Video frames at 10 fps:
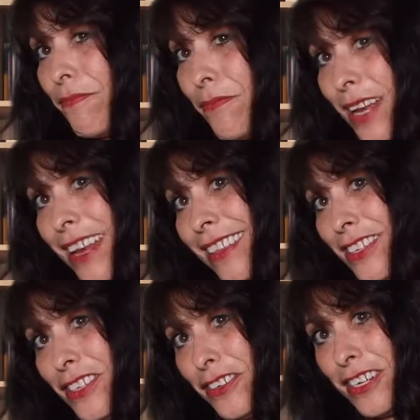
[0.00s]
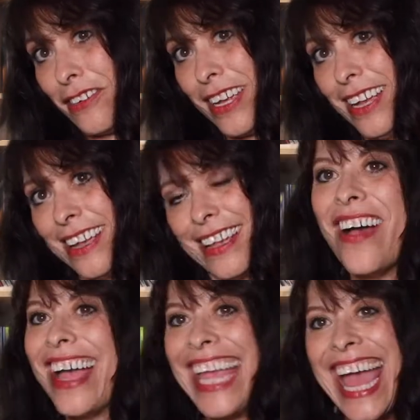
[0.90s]
reading that you are doing.
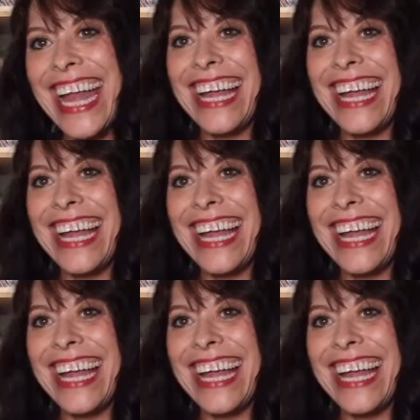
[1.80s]
Again,